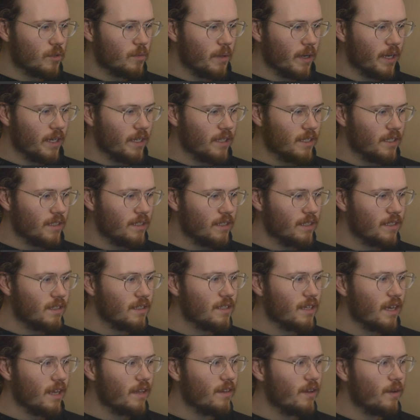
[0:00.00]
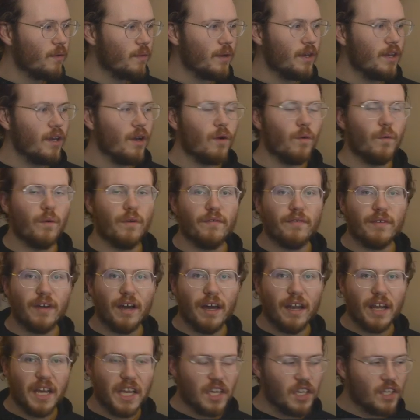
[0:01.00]
distance, and there we go. We've got
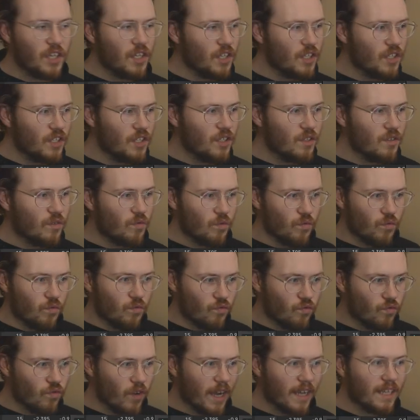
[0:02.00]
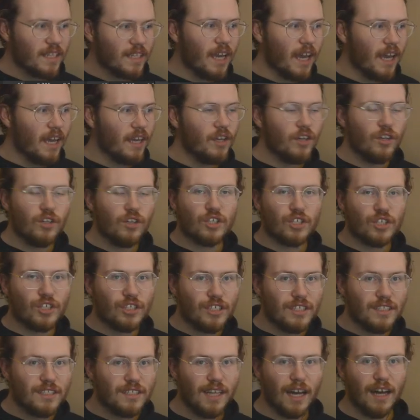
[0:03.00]
a rectangular
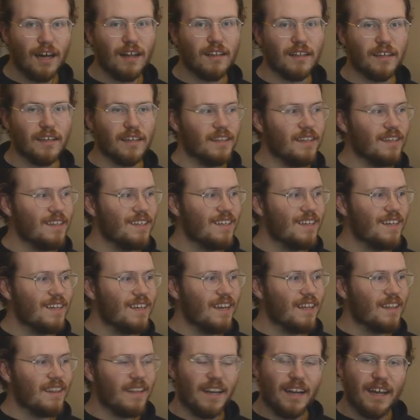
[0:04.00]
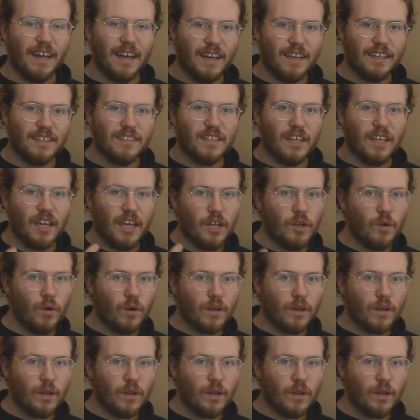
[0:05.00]
solid that has a noise